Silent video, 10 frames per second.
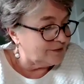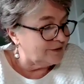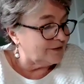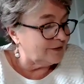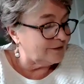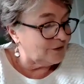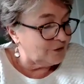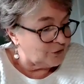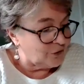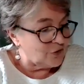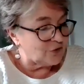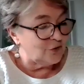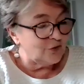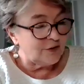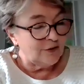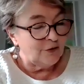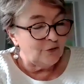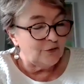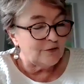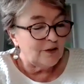She says the search
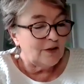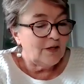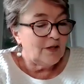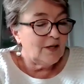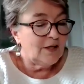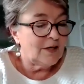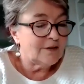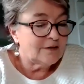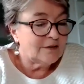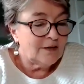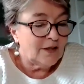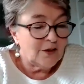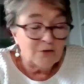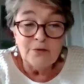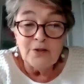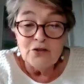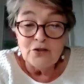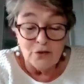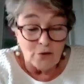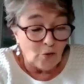continues until I reach
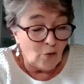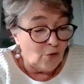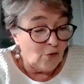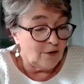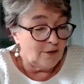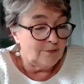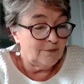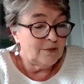the core,